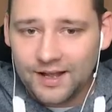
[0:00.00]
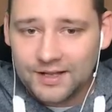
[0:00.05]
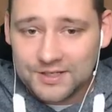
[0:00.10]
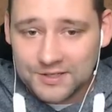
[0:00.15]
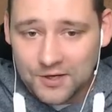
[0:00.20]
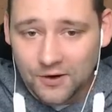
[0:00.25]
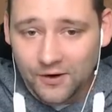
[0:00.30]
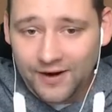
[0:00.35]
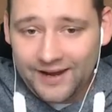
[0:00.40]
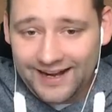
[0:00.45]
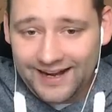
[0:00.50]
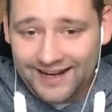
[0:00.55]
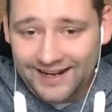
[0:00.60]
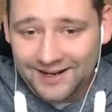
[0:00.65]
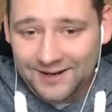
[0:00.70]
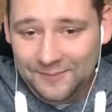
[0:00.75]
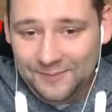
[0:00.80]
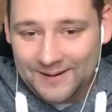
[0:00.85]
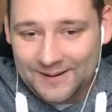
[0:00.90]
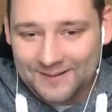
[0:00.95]
I'll try a
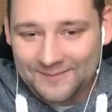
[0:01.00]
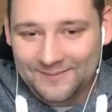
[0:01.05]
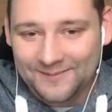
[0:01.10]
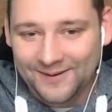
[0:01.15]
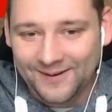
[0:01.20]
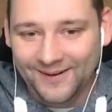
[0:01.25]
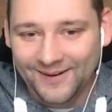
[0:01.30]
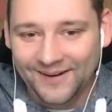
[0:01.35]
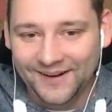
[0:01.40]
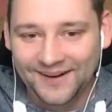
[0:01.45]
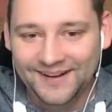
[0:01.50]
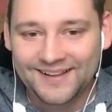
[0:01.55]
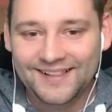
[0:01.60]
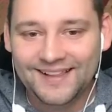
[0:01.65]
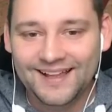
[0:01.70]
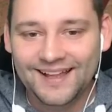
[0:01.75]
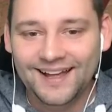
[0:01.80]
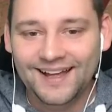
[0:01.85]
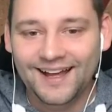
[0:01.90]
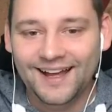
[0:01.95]
little bit more
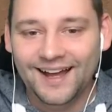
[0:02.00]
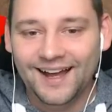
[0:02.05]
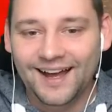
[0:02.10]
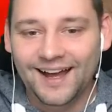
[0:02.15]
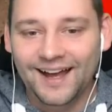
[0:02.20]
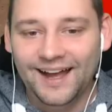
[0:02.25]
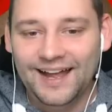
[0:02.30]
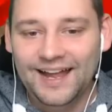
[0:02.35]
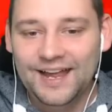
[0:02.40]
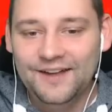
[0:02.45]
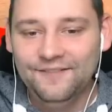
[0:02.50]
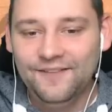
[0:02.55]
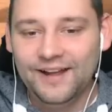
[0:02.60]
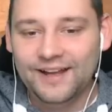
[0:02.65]
if